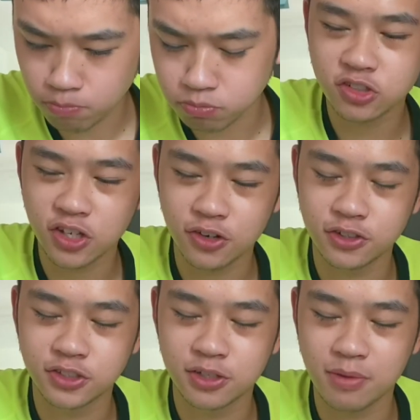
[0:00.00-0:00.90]
Just like your
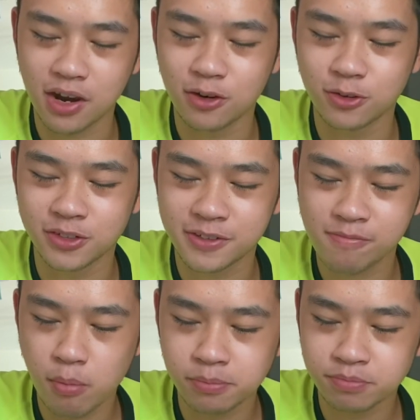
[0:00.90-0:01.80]
instant macaroni,
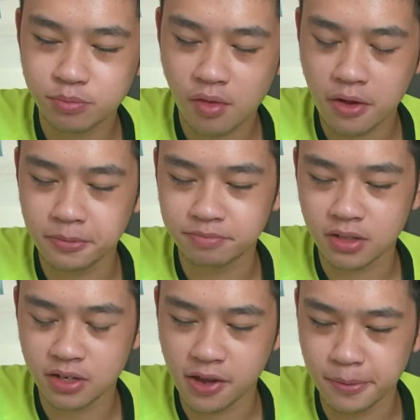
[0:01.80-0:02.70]

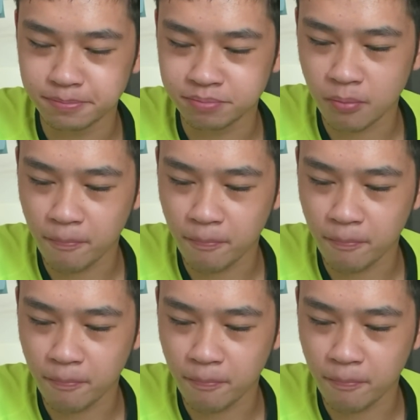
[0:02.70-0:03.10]
and then